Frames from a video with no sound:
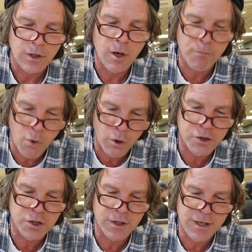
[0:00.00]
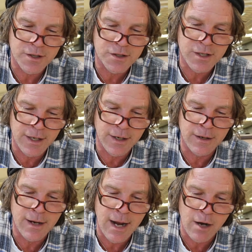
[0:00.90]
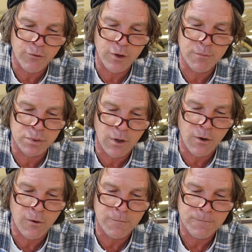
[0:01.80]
Abortion is in every blow.